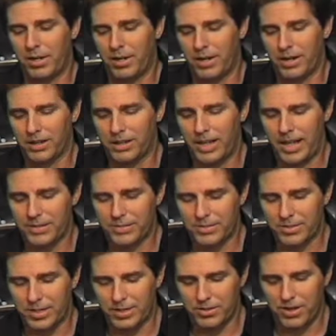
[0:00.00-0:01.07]
our class is
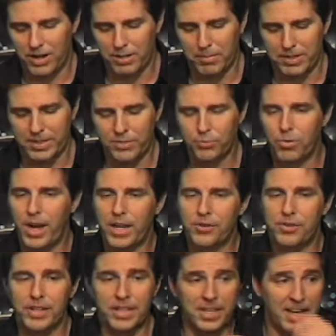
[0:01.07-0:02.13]
going to talk about this. We're
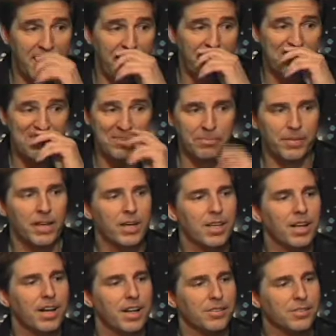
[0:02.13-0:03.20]
actually going to have um,
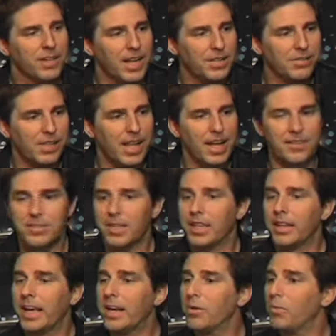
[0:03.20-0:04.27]
uh, tonight's class, and then
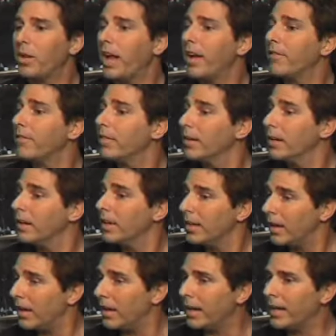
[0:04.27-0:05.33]
later we'll have
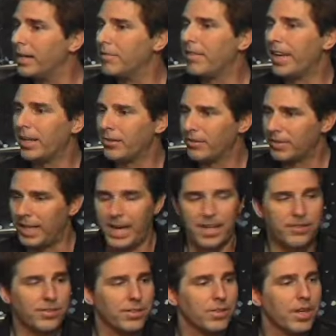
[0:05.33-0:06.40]
uh, an advanced
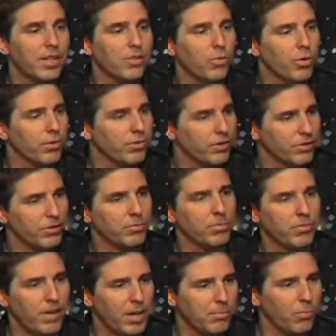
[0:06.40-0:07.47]
class, and, and of course as you
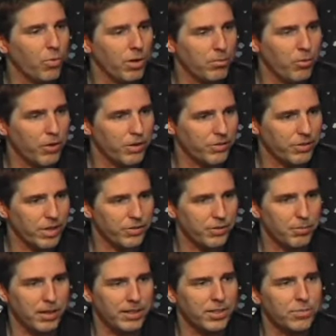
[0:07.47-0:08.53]
move on, more and more discussion
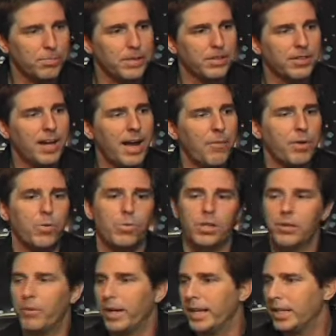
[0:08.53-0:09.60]
about this. But tonight we
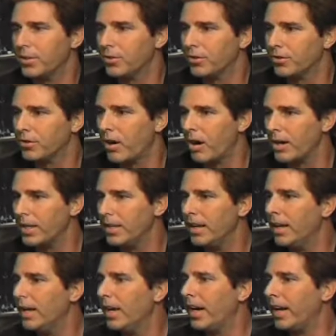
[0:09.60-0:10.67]
really want to get you started
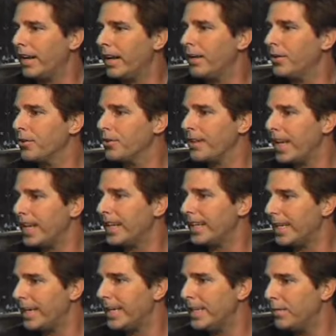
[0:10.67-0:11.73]
on
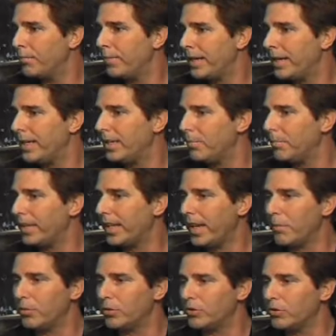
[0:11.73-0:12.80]
understanding E M P and being
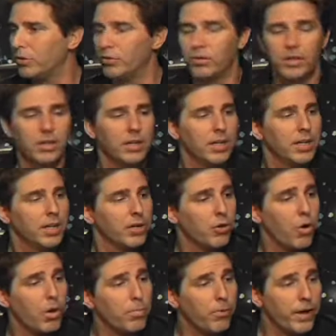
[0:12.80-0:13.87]
able to
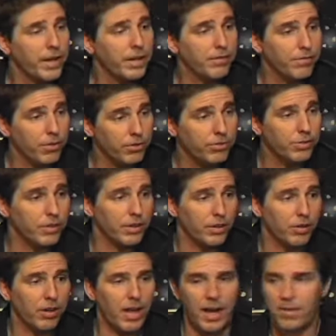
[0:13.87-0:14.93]
incorporate it first into
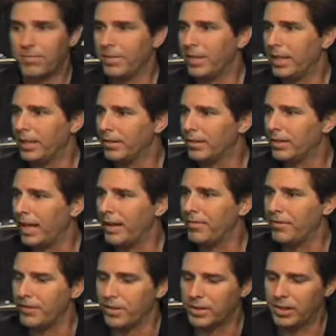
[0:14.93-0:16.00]
your life and then into the life
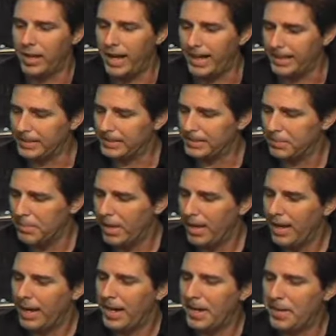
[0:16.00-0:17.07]
of your clients.
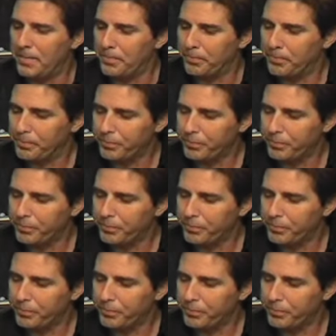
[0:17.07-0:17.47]
Um,